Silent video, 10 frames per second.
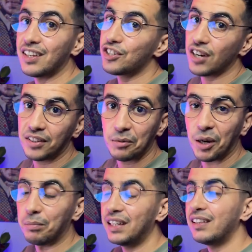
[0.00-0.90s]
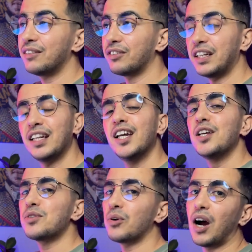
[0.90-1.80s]
and share them completely free.
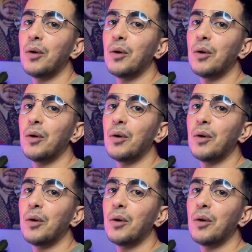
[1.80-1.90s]
So I